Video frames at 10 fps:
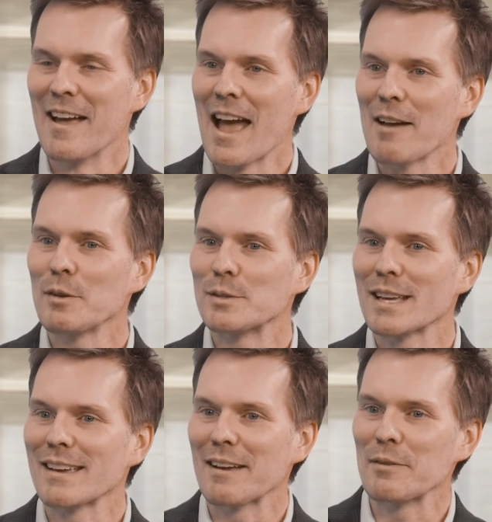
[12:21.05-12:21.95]
have
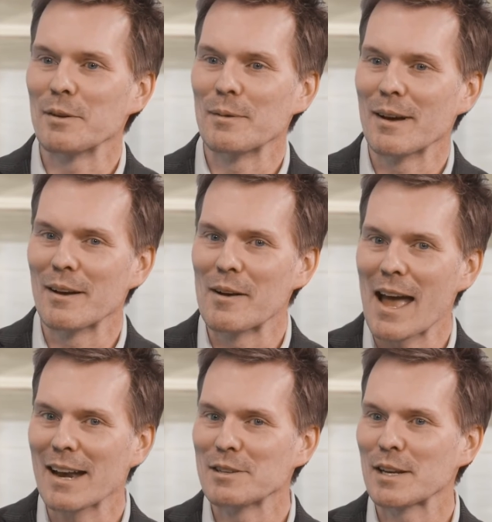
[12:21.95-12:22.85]
you
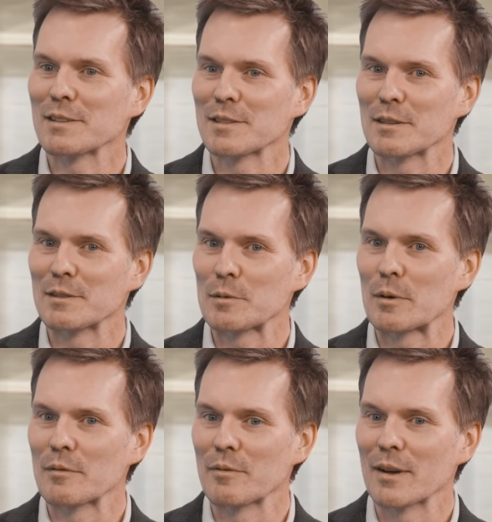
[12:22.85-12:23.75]
had a chance to sort
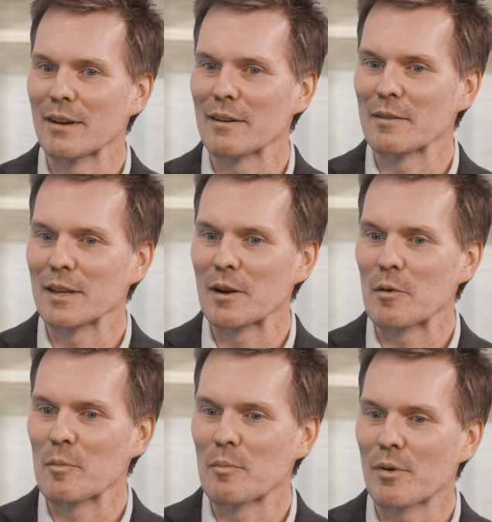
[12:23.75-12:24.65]
of
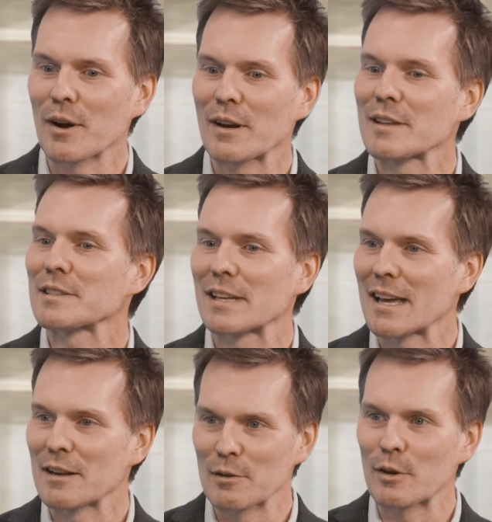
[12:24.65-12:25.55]

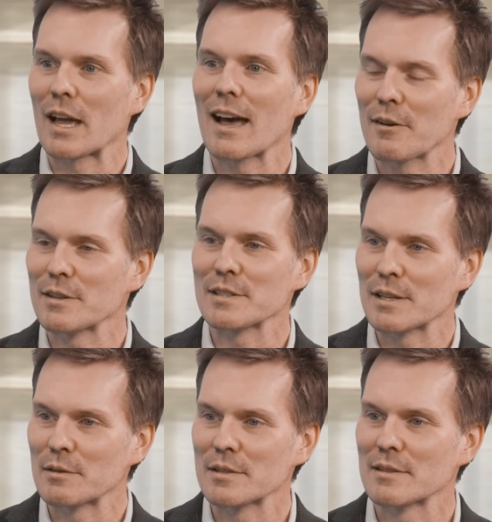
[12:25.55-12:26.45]
prognosticate and look out and
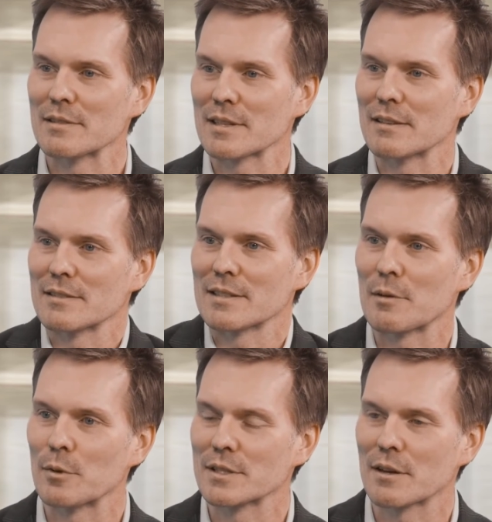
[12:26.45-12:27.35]
see
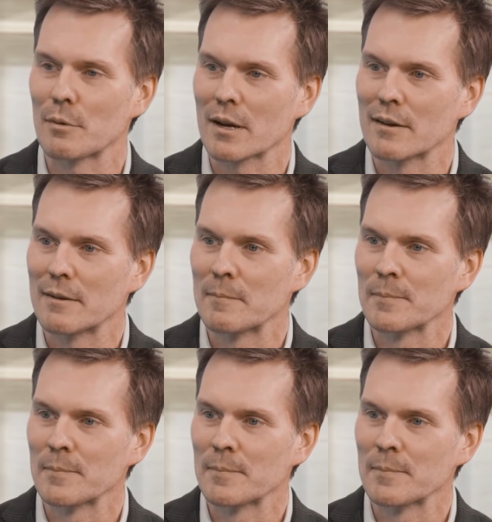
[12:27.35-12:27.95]
what's going on?